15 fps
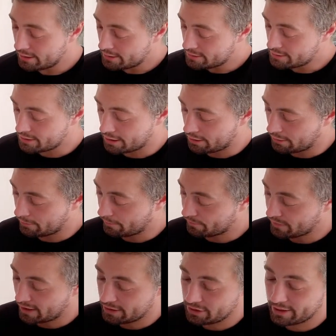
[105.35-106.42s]
So,
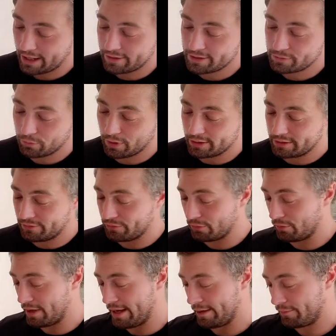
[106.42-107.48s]
and you get this wonderful
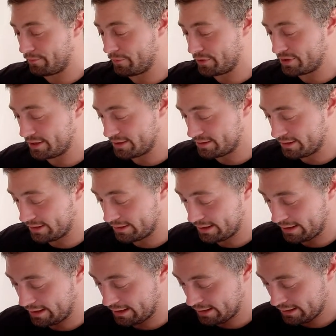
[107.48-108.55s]
way, which is that
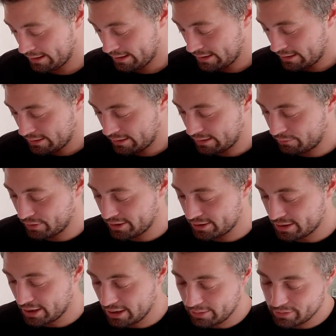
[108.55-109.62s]
when the
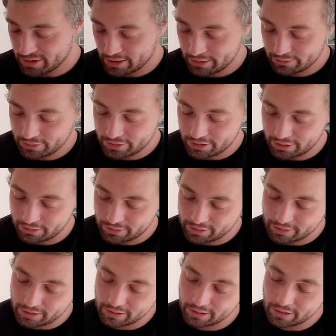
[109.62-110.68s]
term is
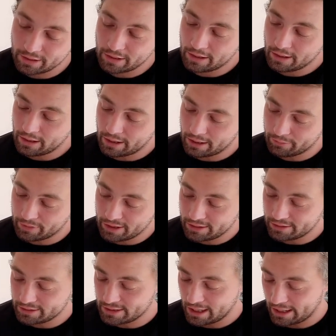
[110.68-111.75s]
introduced in
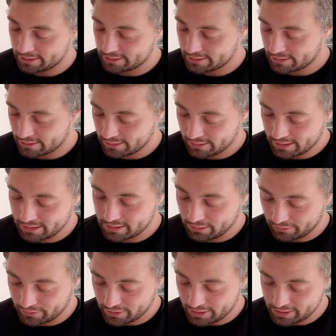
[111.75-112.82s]
the text, it's
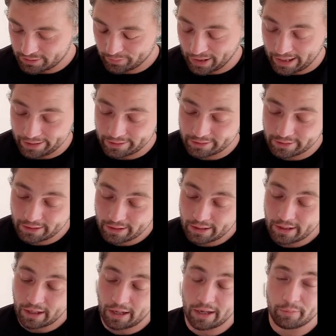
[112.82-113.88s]
often explained,
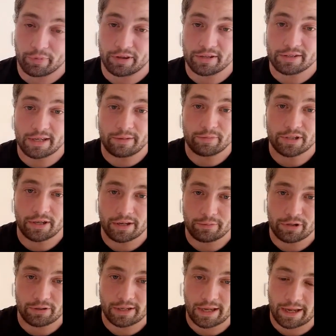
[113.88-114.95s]
but at the same time
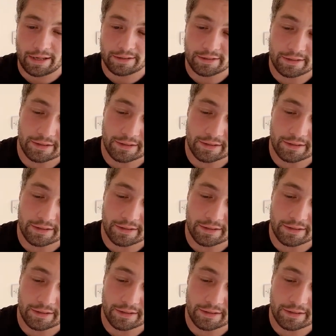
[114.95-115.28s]
you get